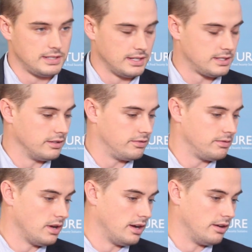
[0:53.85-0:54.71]
assist the
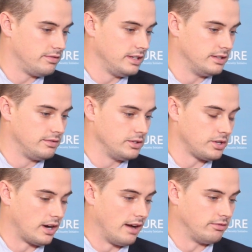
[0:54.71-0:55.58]
uh, Feed the
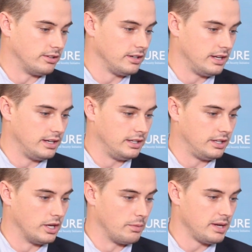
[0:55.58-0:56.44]
Future effort in
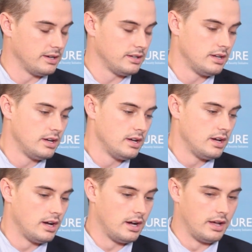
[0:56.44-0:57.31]
Ethiopia.
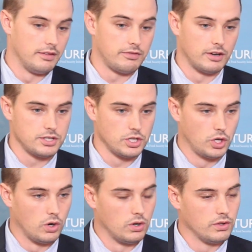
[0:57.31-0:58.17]
Uh, the first
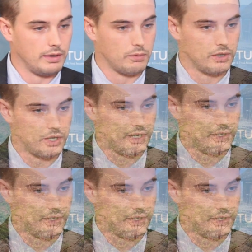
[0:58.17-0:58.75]
goal that we're